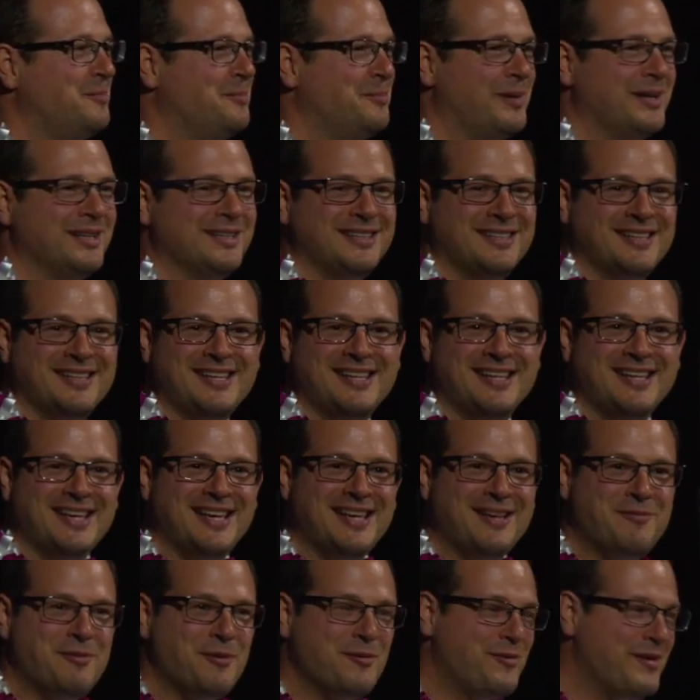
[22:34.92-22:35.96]
But
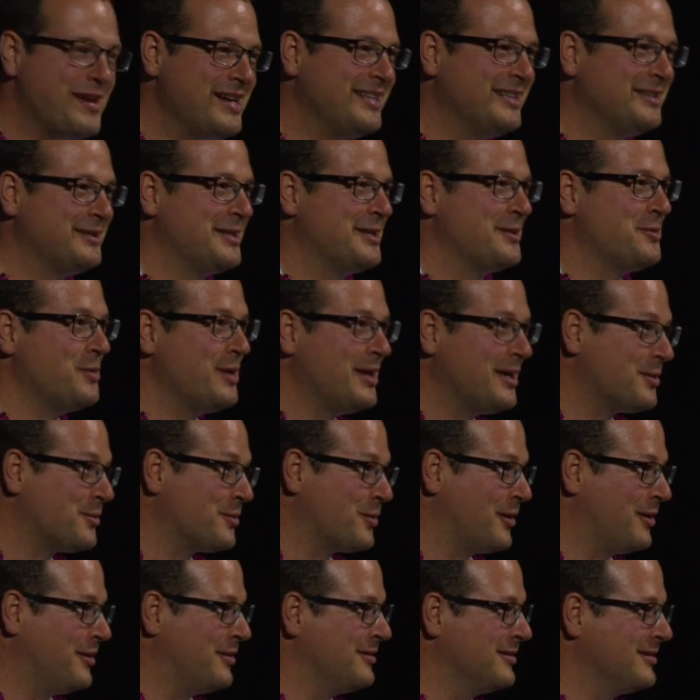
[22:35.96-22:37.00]
if we find out that we are
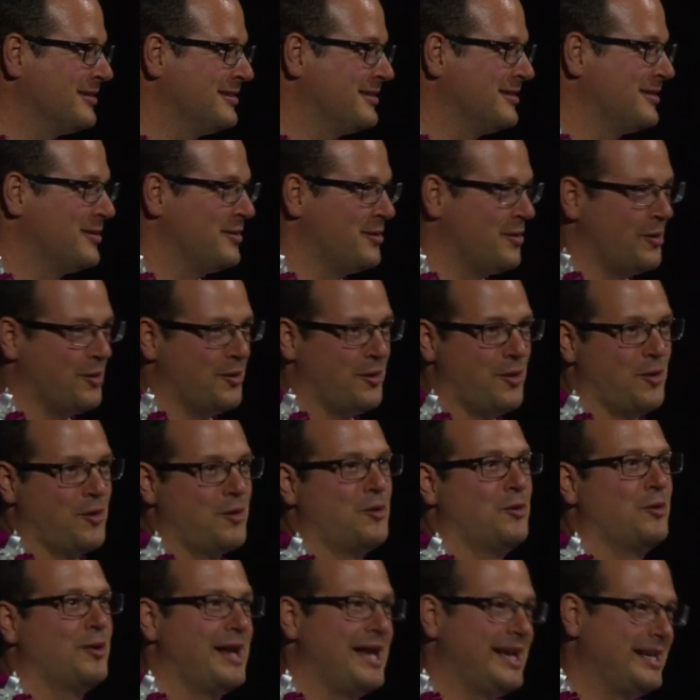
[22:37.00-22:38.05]
wrong,
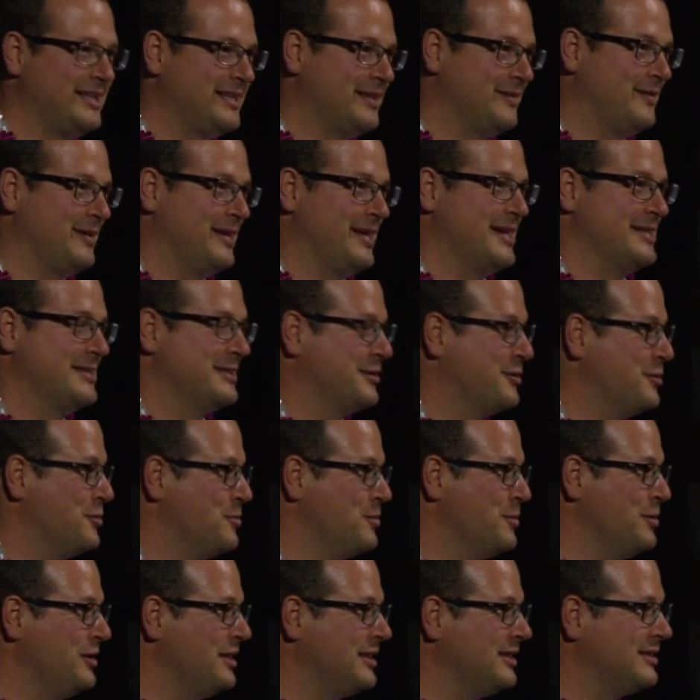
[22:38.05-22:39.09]
collectively as a
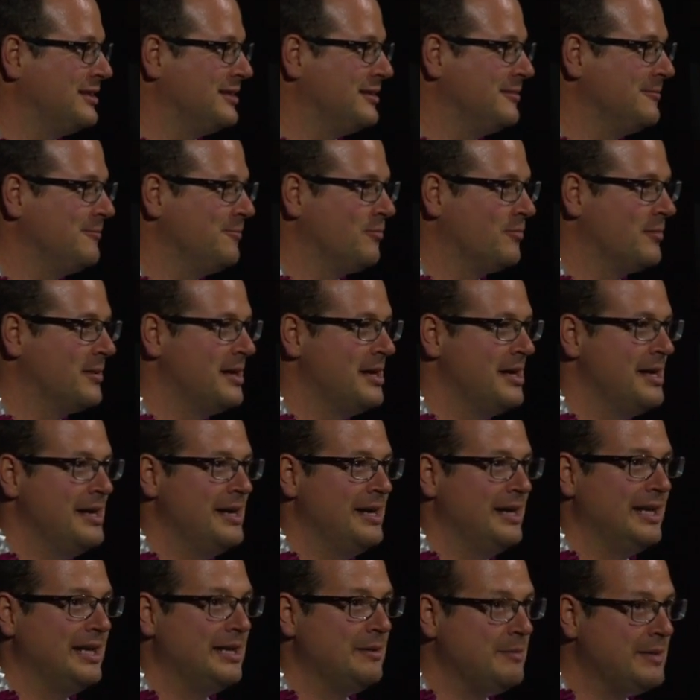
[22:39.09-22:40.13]
community,
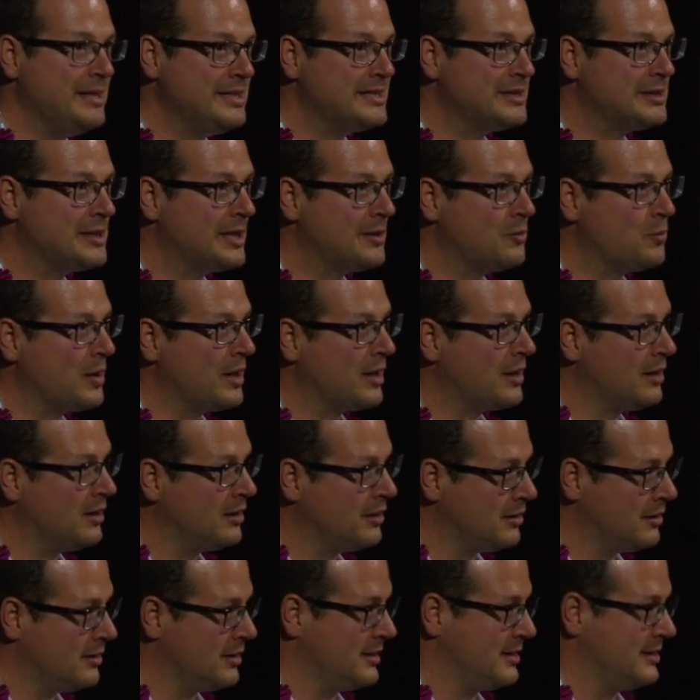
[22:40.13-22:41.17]
it means that we are
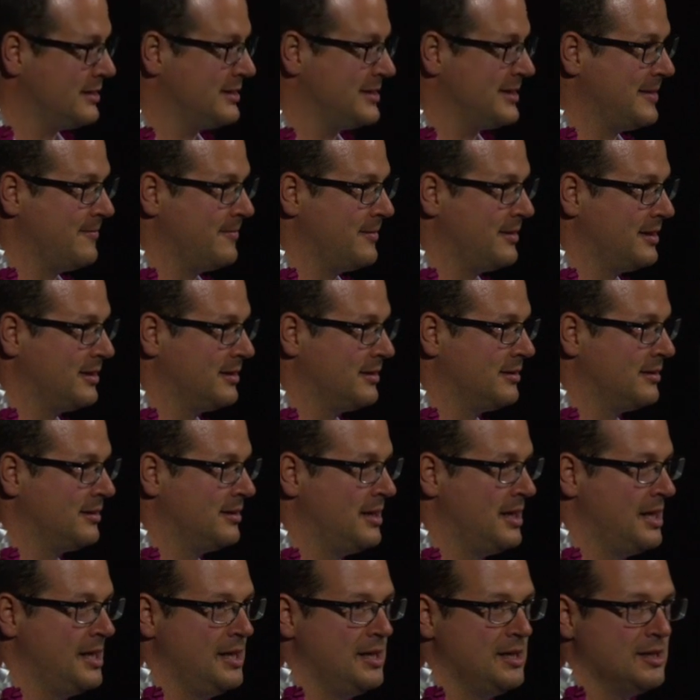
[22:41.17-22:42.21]
learning something.
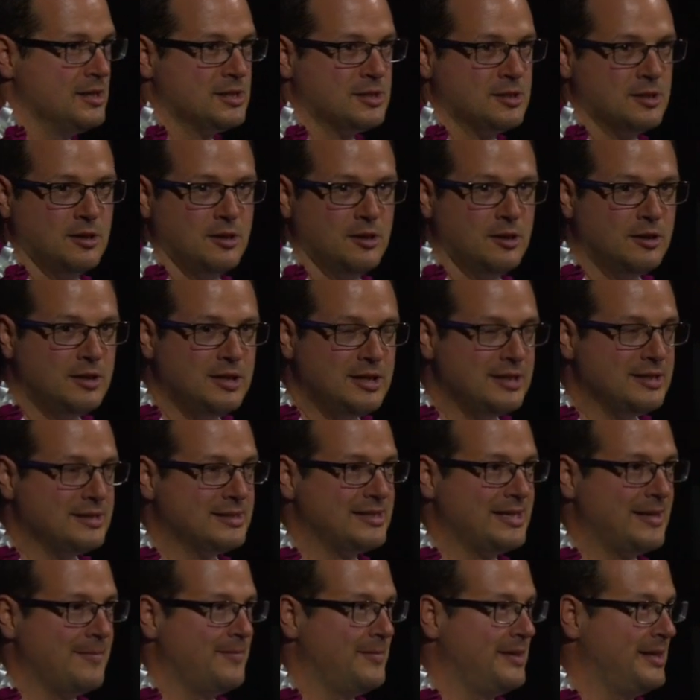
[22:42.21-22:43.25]
So learning
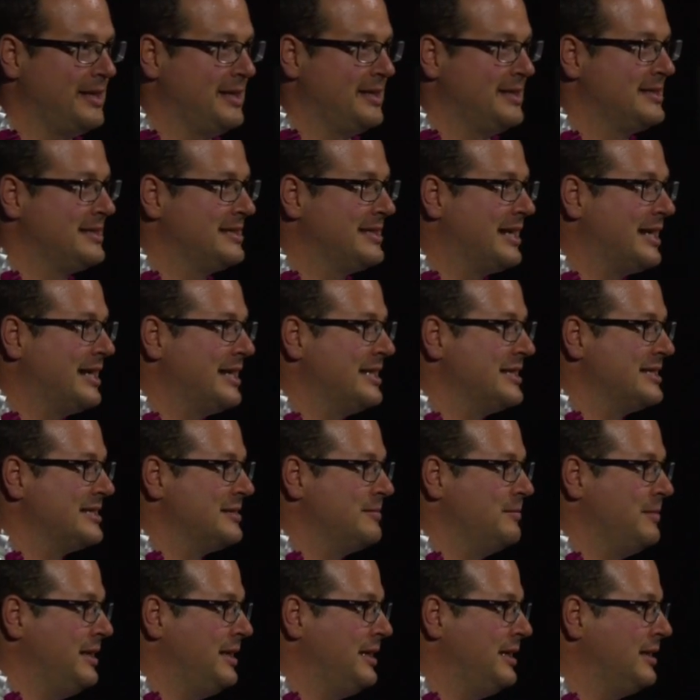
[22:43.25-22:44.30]
something in
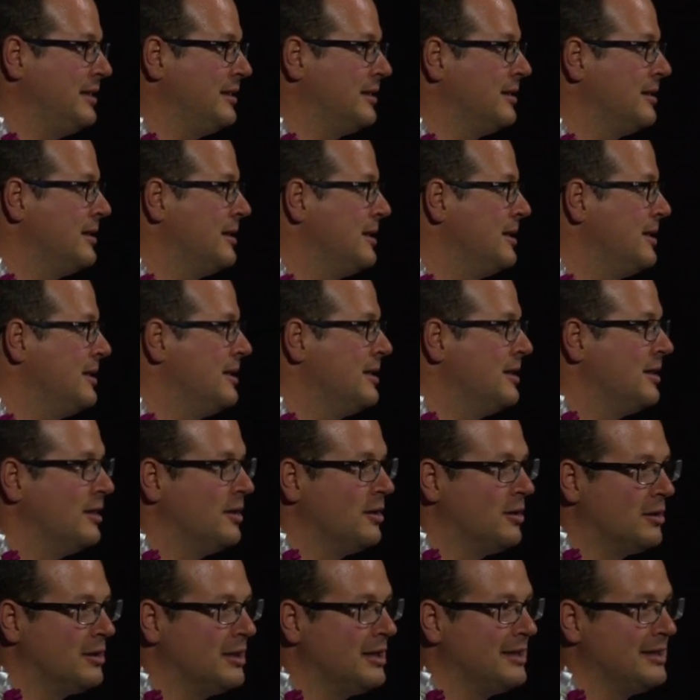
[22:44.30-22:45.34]
science meaning
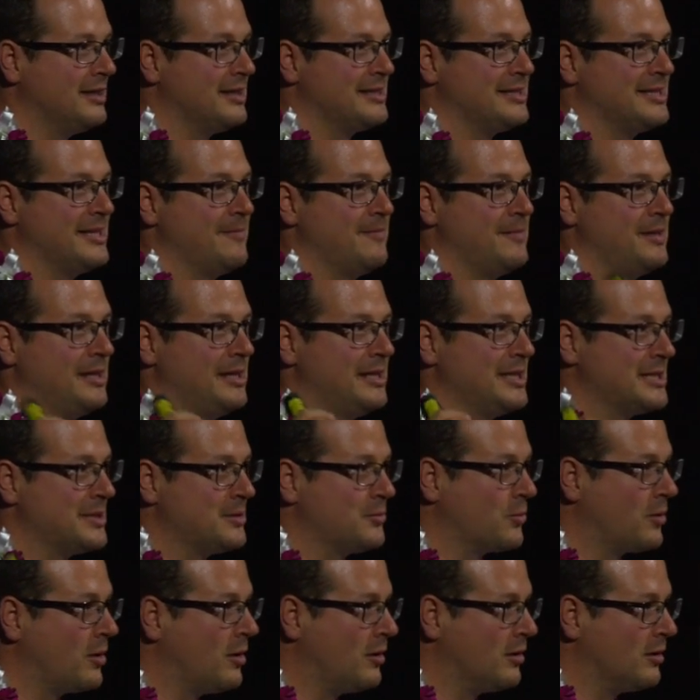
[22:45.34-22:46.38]
learning that something is
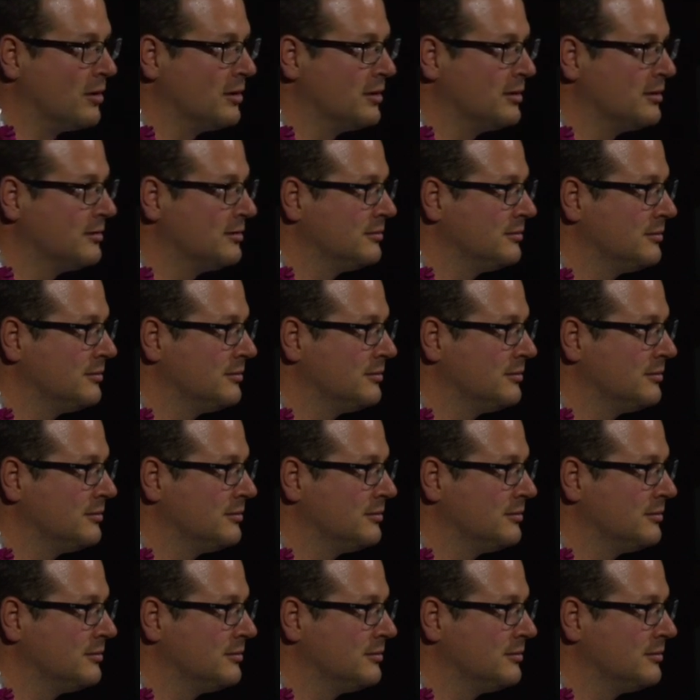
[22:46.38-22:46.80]
wrong.